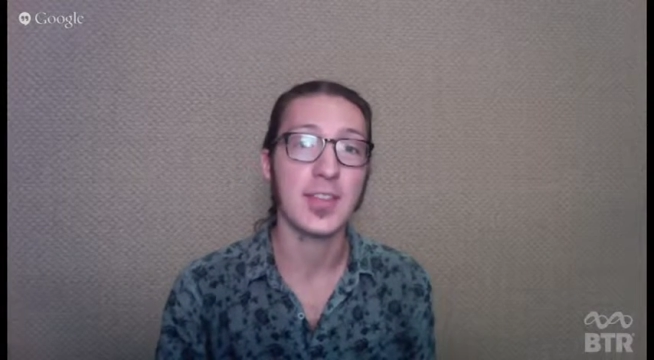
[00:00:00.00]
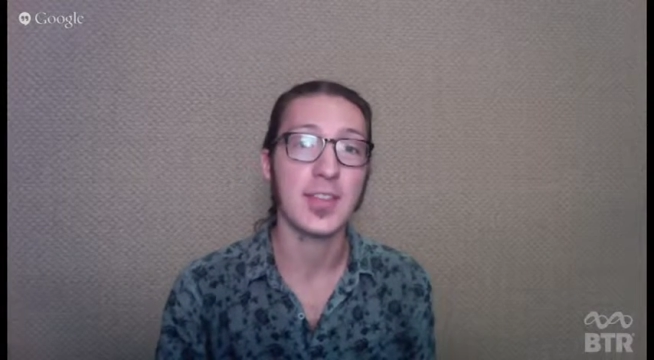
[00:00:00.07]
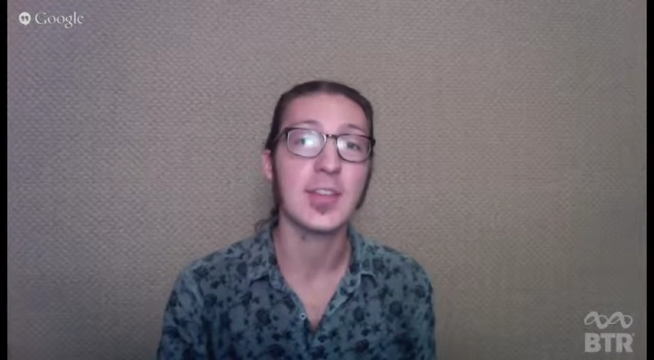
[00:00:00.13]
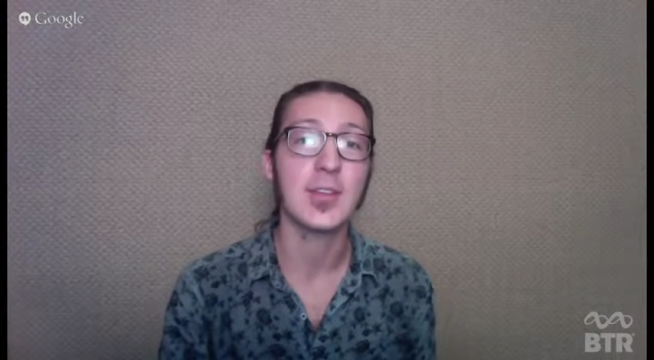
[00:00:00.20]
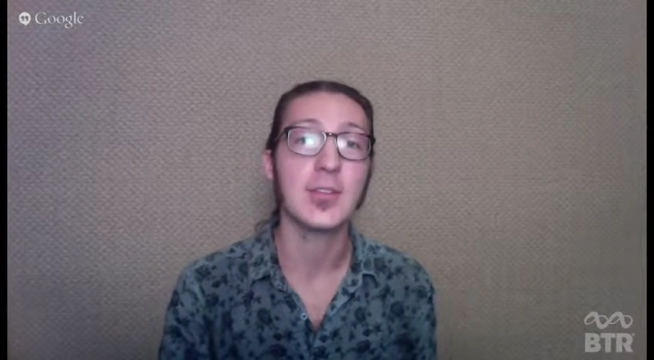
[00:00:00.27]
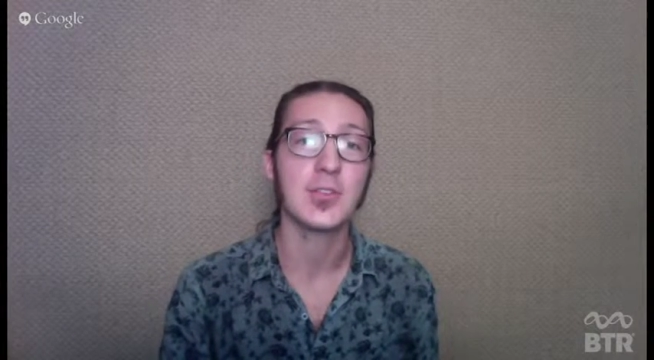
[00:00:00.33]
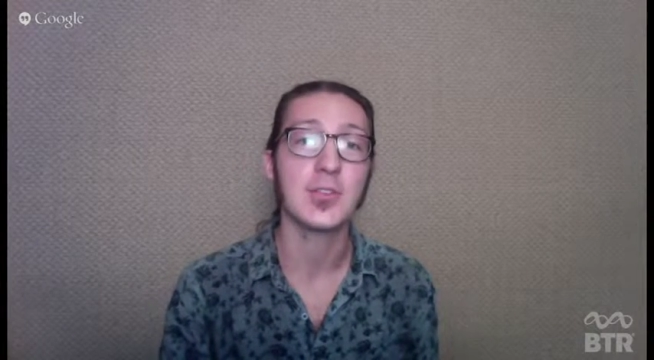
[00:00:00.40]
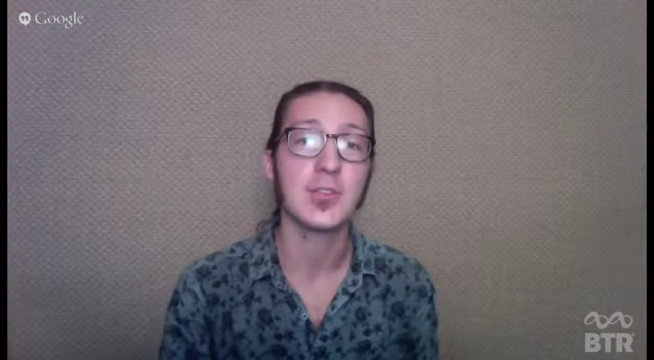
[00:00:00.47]

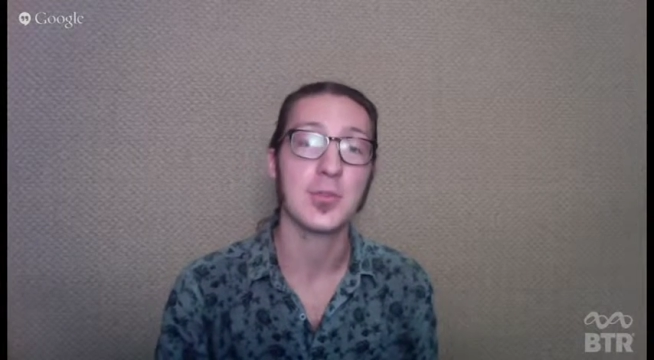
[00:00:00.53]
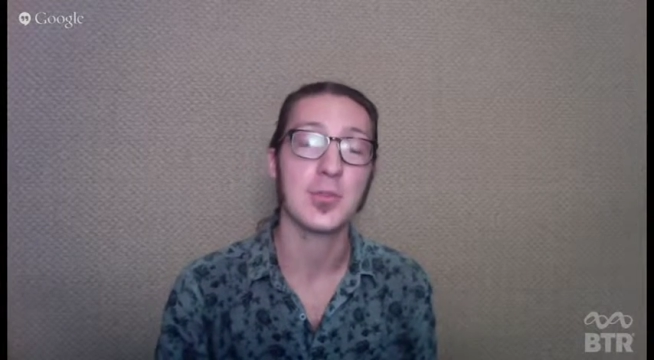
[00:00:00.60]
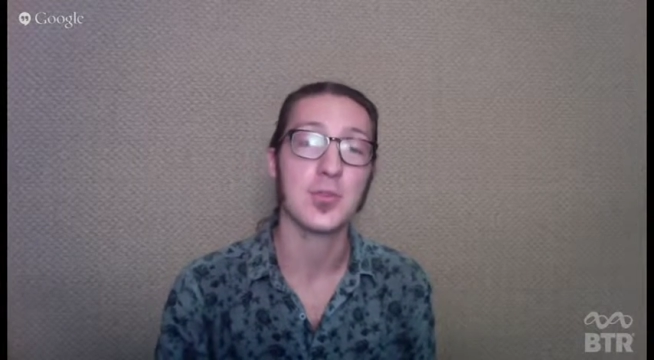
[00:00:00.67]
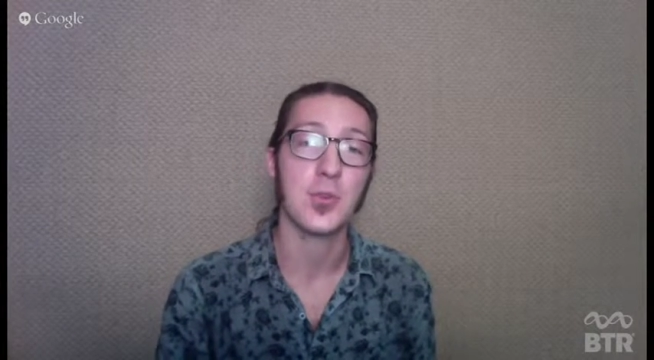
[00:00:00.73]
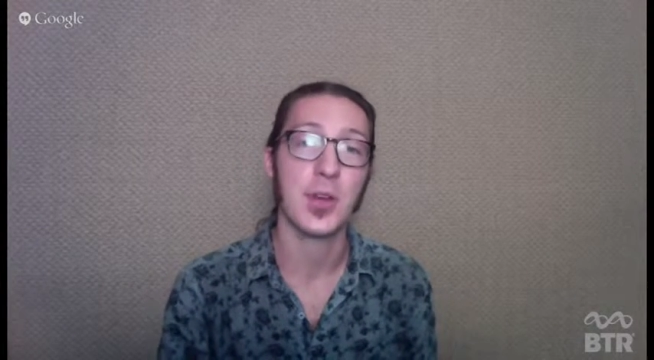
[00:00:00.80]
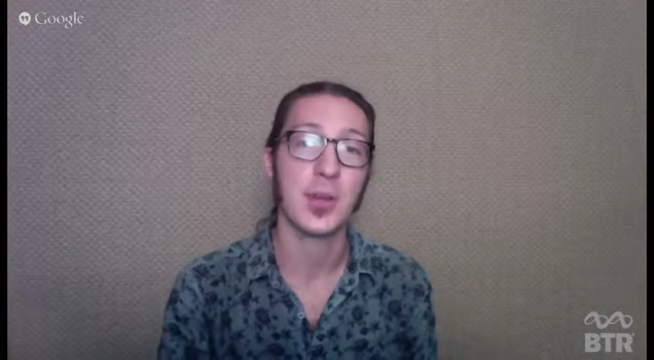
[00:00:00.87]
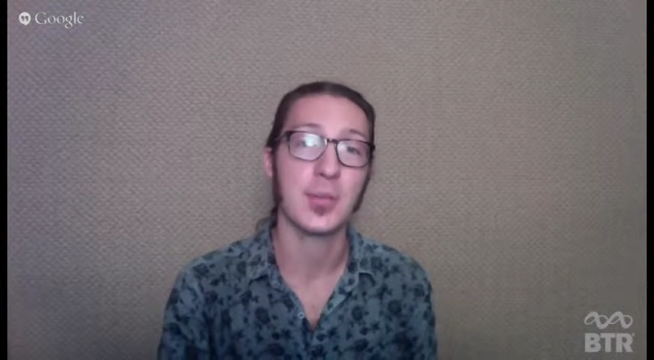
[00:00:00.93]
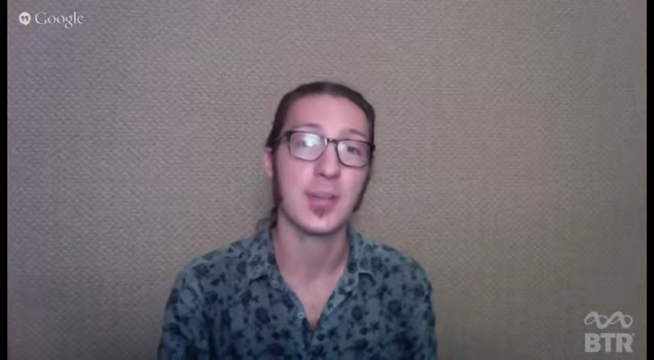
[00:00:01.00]
Thank you so much for
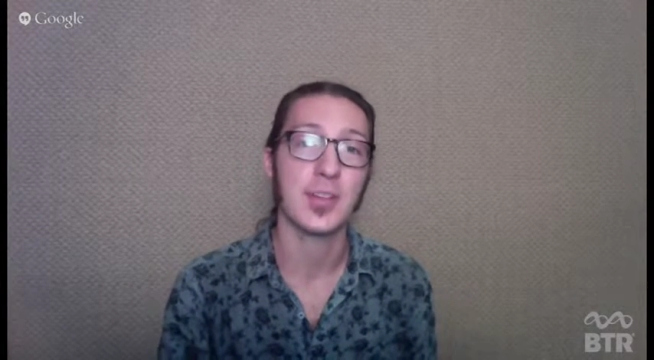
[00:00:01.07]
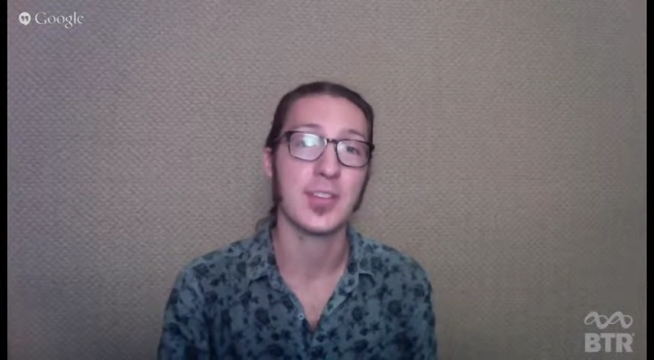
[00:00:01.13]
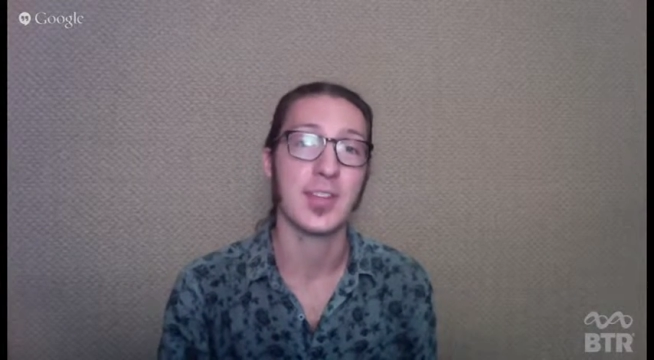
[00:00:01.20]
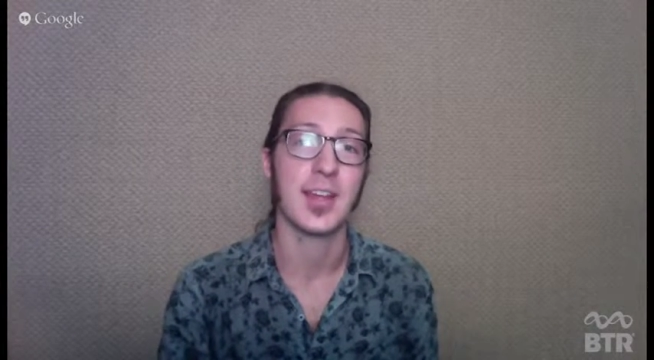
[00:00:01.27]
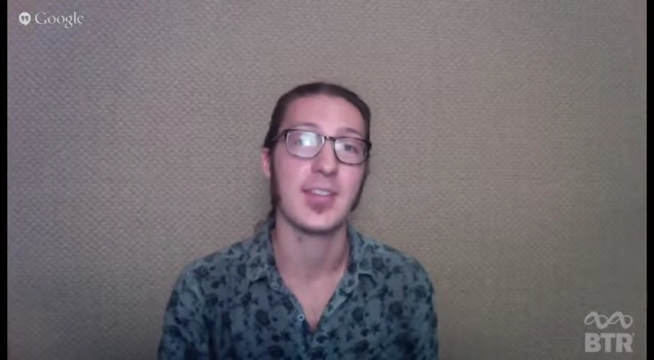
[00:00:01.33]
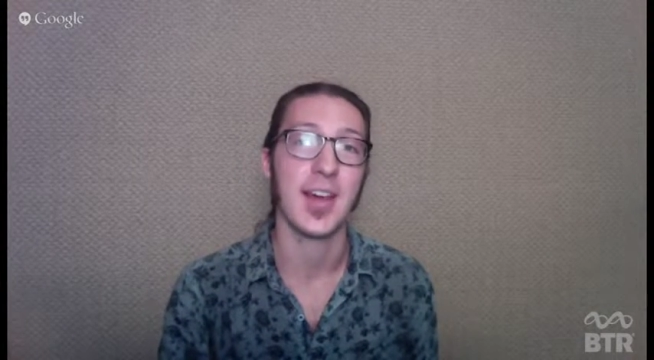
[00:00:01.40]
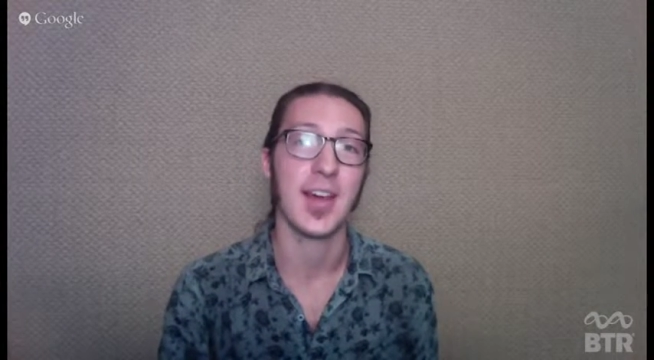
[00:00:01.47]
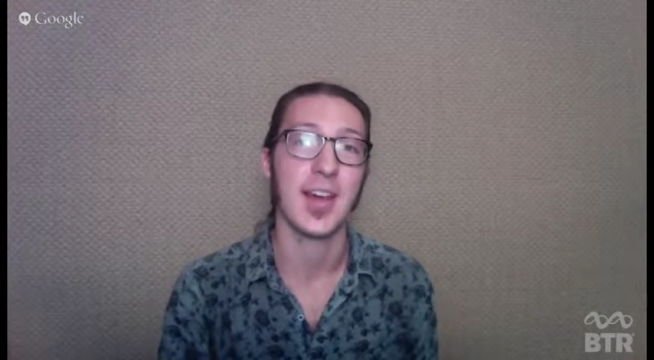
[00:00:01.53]
joining me
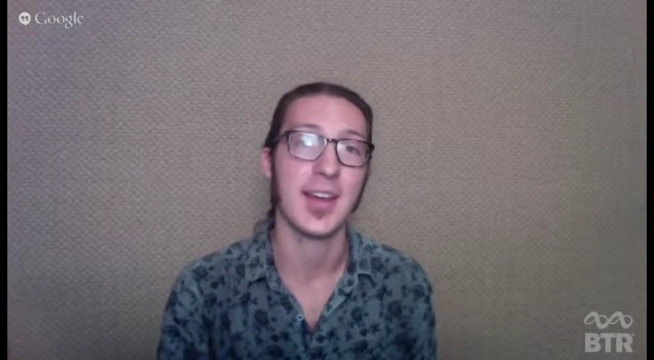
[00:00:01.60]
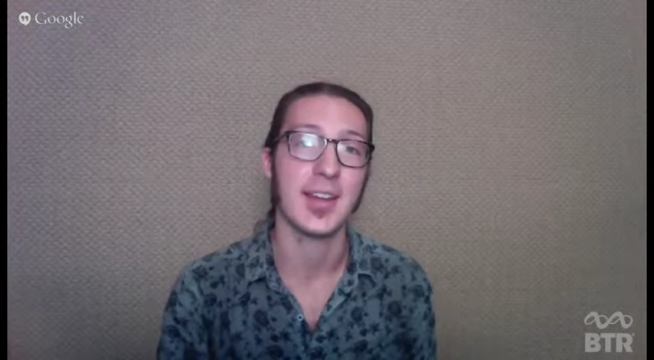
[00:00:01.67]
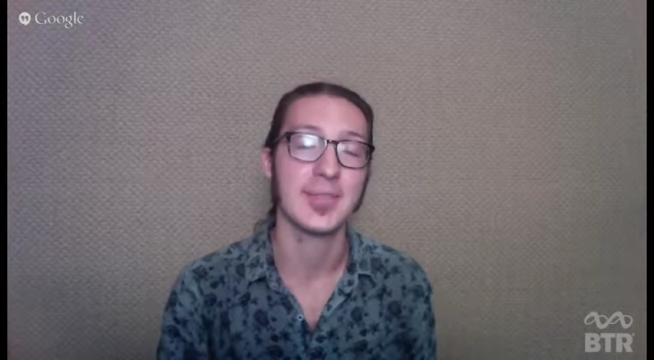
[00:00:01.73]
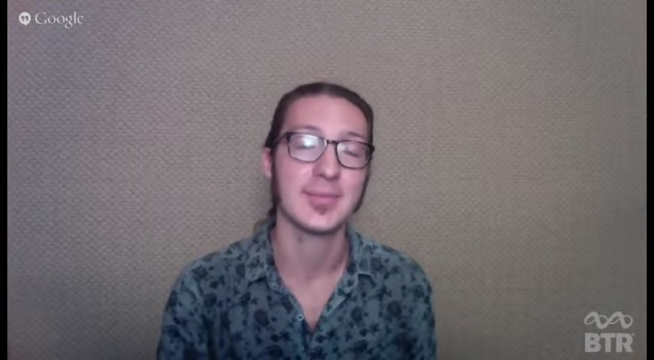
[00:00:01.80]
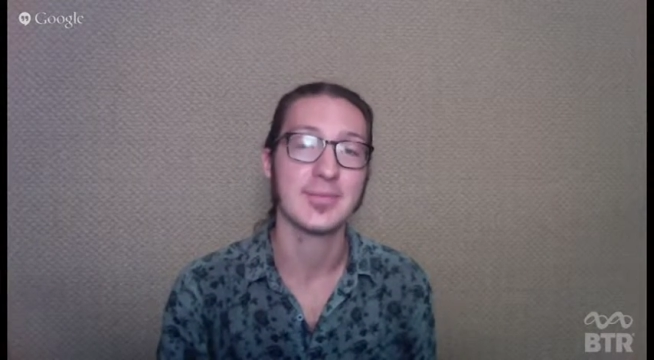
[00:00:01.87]
today, Diana.